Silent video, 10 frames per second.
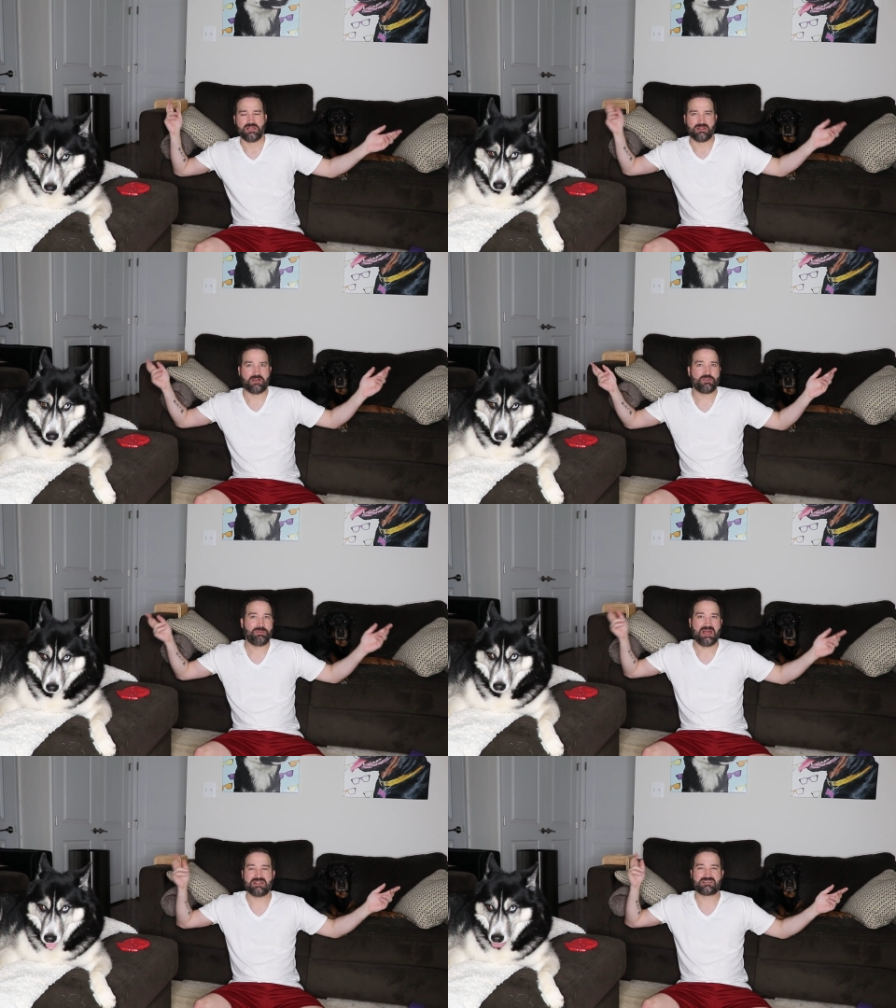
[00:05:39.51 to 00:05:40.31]
love your
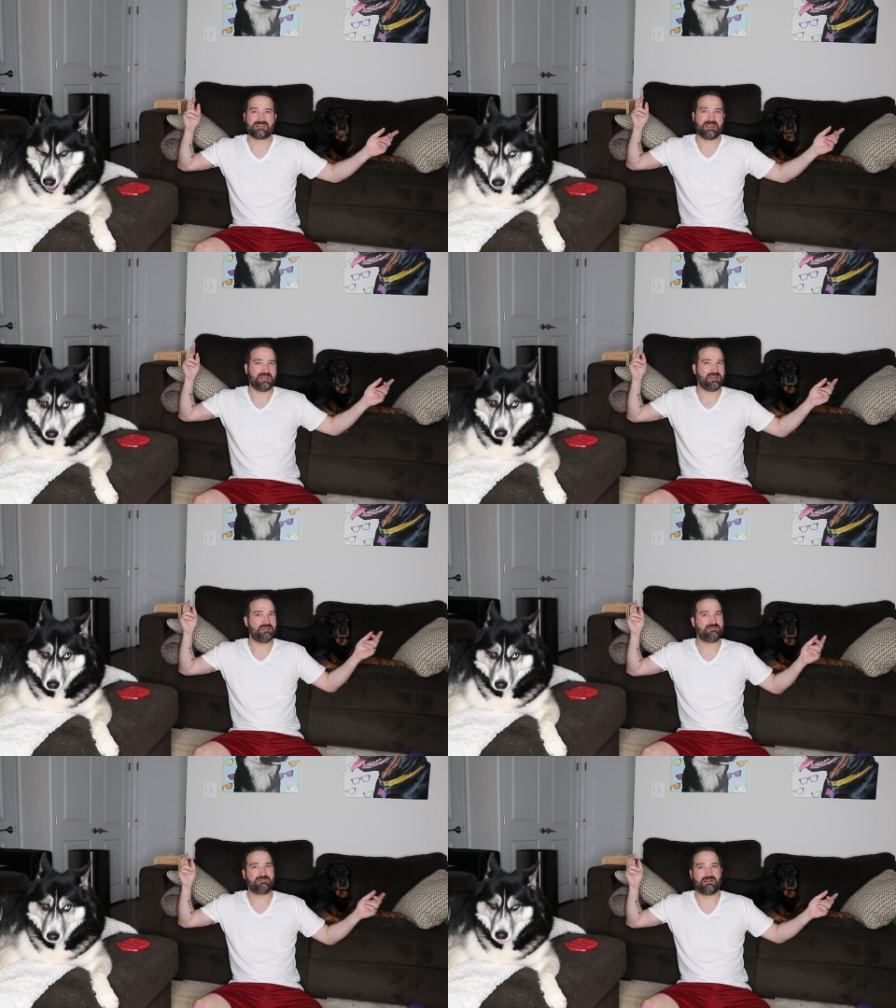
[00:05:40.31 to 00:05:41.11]
pets.
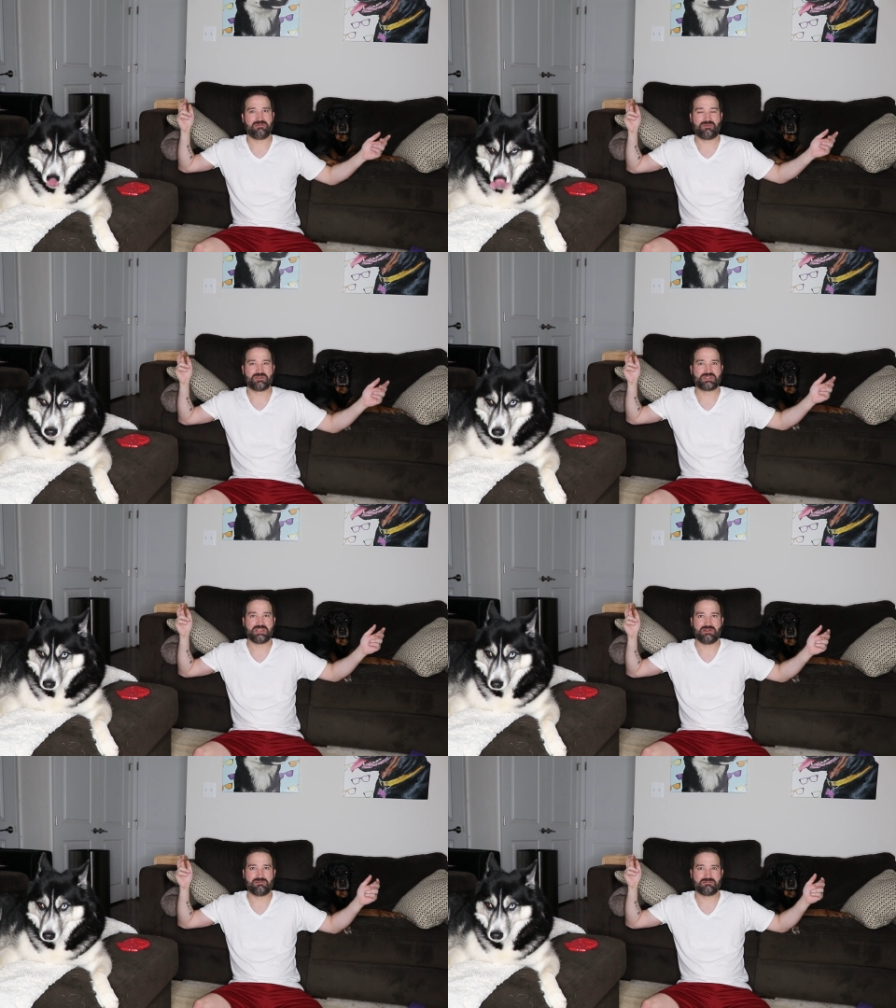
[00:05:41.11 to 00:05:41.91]
They unfortunately
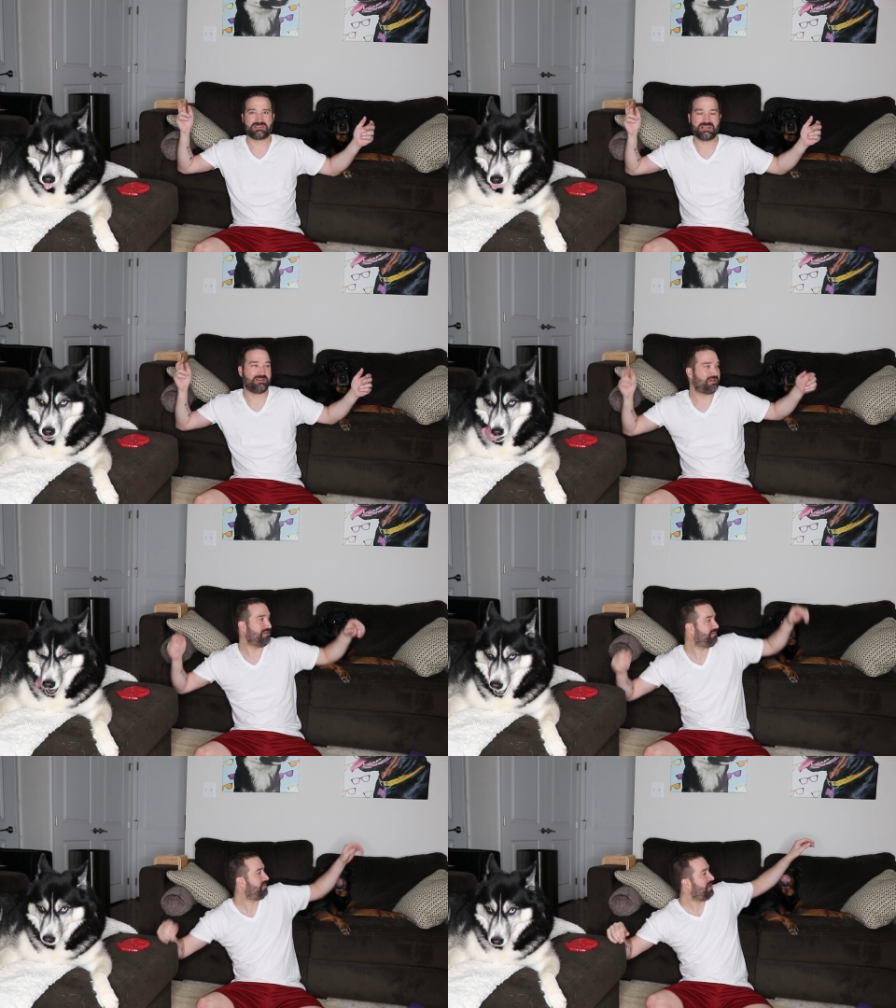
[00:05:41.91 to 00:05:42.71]
don't stay
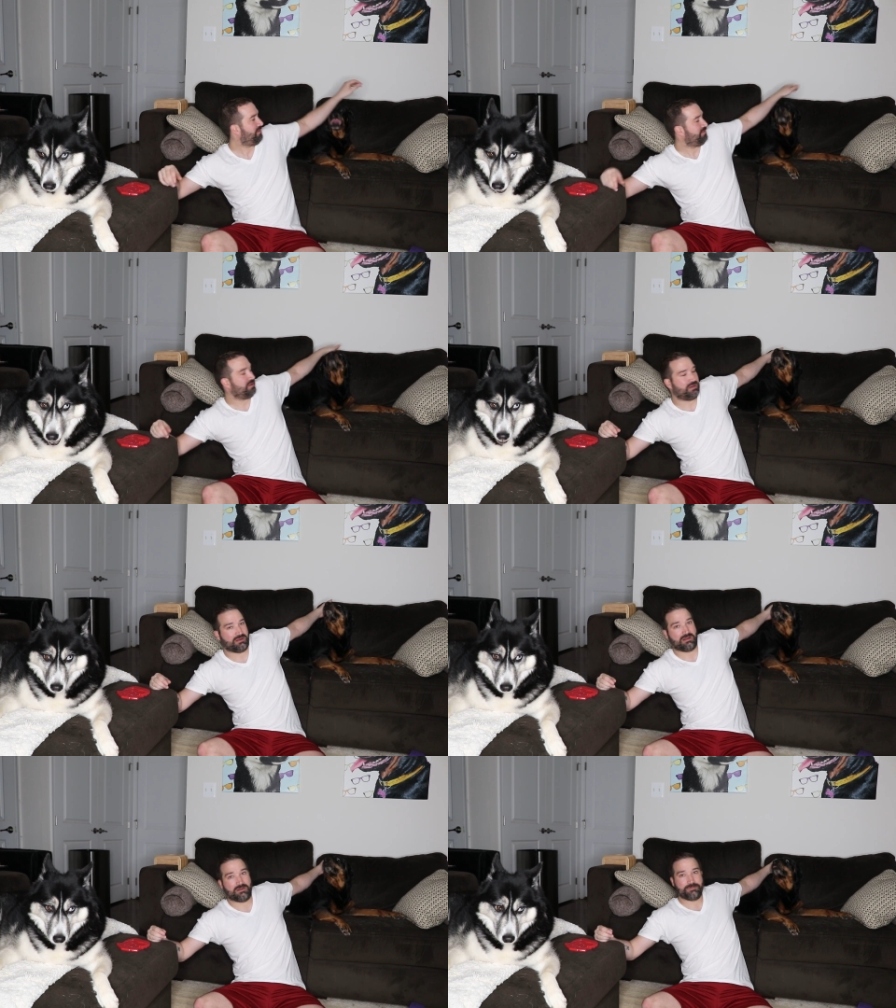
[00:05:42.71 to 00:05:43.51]
around
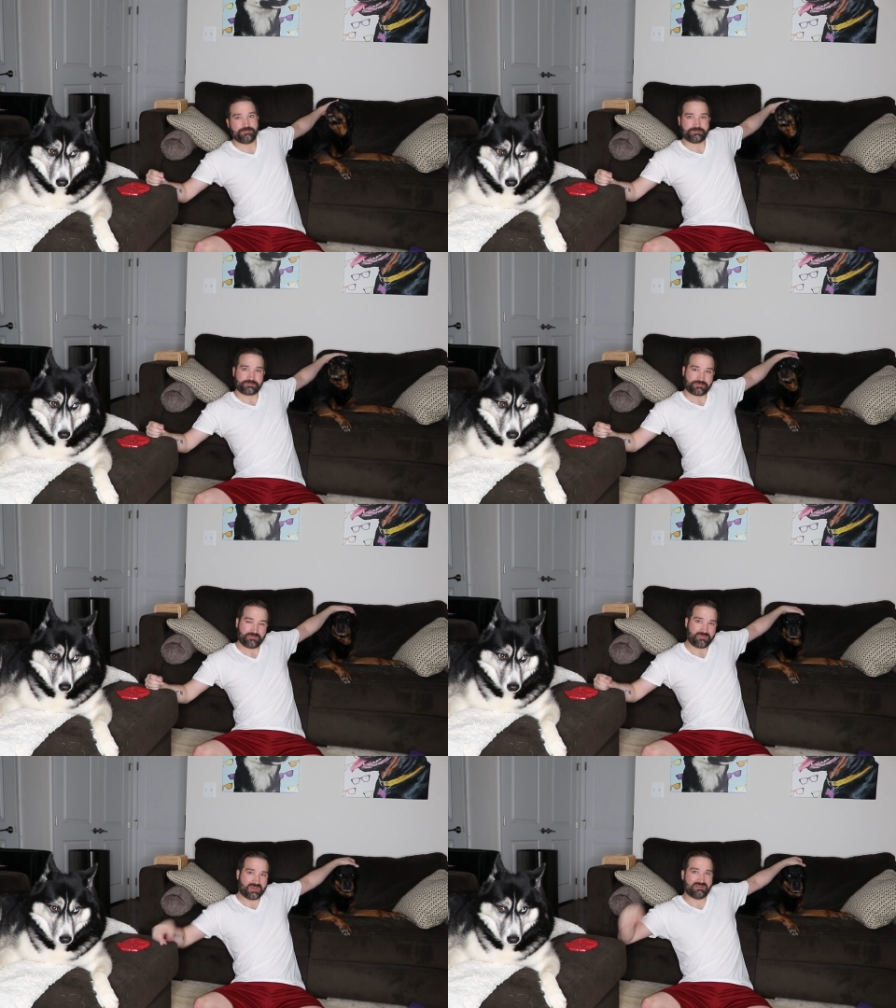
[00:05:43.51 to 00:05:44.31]
forever.
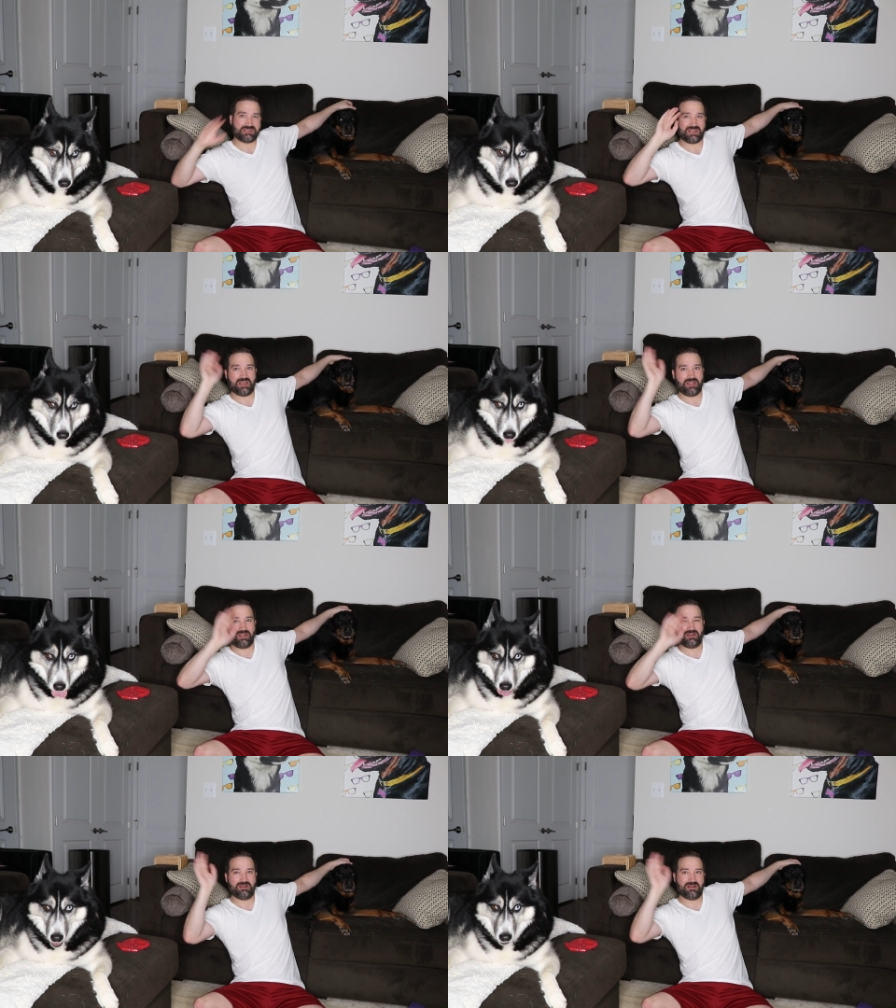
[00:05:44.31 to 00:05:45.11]
Take
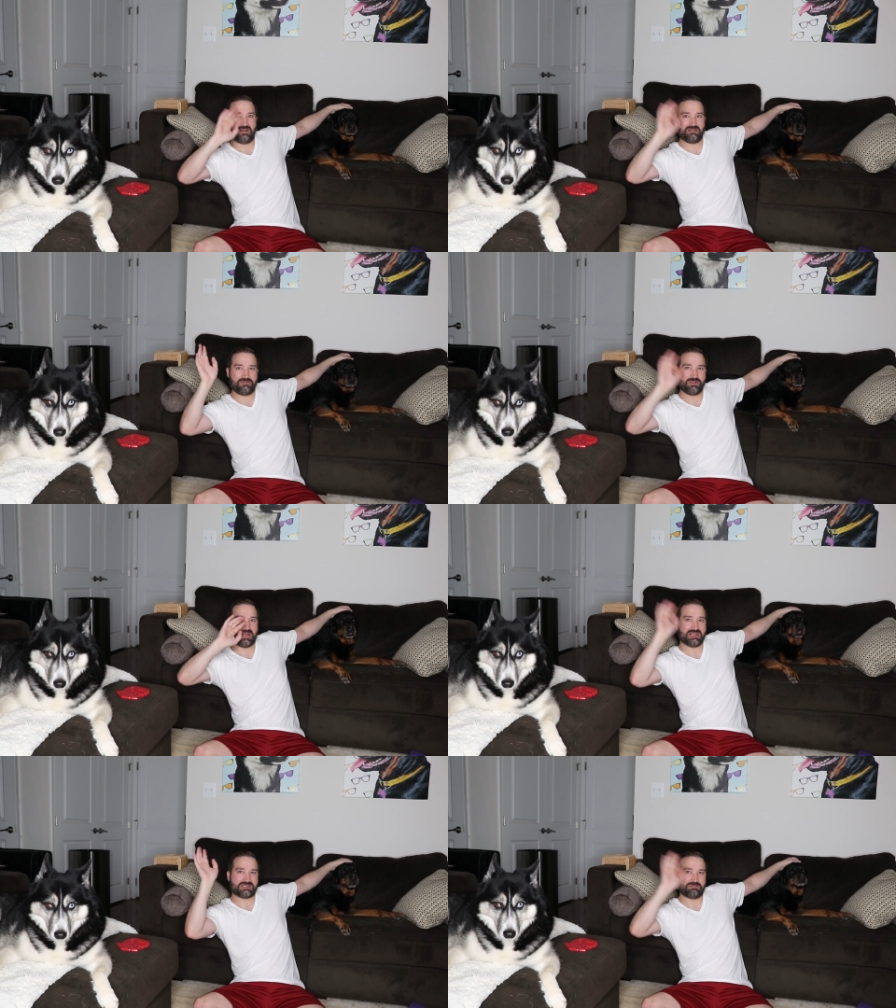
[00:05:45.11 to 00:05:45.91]
care and love you
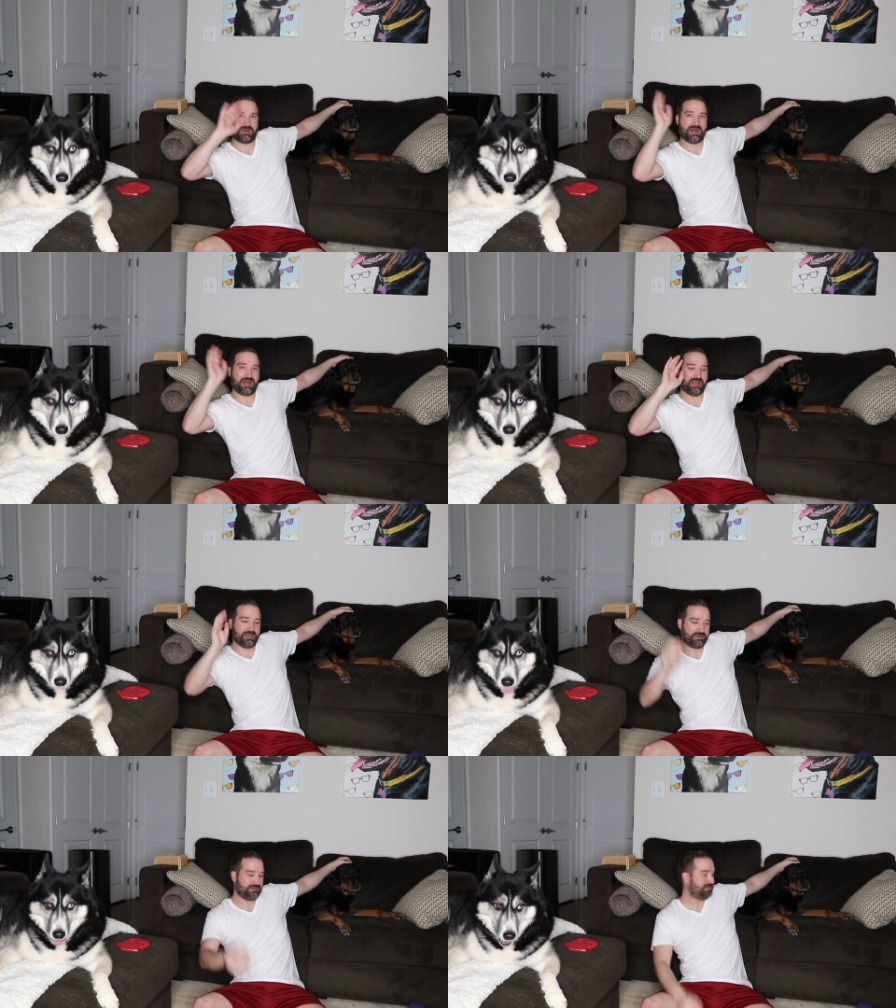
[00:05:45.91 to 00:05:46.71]
guys. Bye.